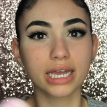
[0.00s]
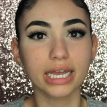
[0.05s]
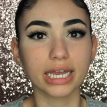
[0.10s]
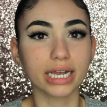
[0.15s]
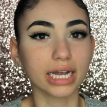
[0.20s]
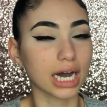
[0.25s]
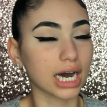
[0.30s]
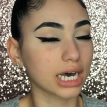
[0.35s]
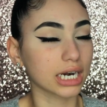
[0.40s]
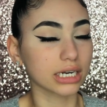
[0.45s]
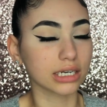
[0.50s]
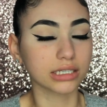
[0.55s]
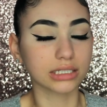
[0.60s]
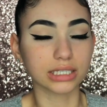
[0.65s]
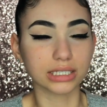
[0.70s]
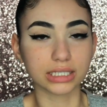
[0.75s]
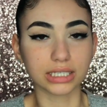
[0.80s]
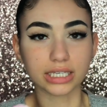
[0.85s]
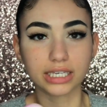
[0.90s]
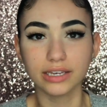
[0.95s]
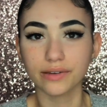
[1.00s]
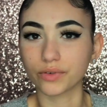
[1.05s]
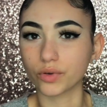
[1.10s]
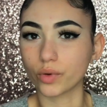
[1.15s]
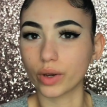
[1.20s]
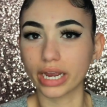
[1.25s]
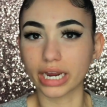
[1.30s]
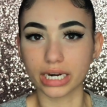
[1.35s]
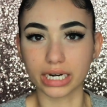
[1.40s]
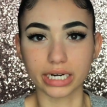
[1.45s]
it kind of doesn't give
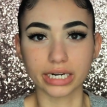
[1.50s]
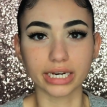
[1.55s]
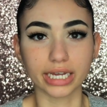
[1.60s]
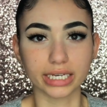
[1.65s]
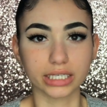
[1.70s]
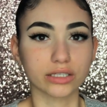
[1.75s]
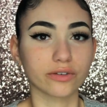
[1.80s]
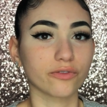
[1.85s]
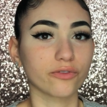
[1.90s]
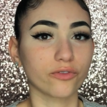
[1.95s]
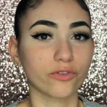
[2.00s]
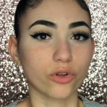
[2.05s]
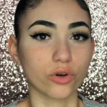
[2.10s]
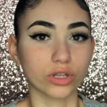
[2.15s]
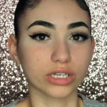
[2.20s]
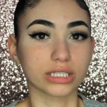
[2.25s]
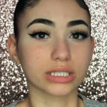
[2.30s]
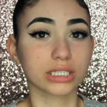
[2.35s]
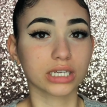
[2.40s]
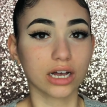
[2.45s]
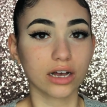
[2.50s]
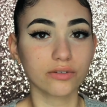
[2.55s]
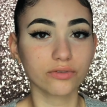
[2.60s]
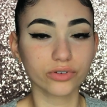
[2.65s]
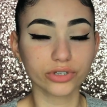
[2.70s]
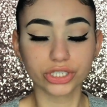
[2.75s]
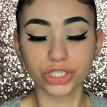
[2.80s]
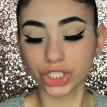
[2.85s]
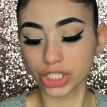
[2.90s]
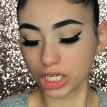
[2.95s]
you a nice flawless
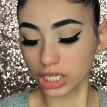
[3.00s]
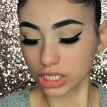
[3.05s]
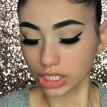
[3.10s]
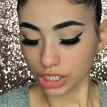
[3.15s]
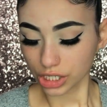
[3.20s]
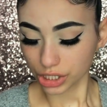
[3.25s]
coverage.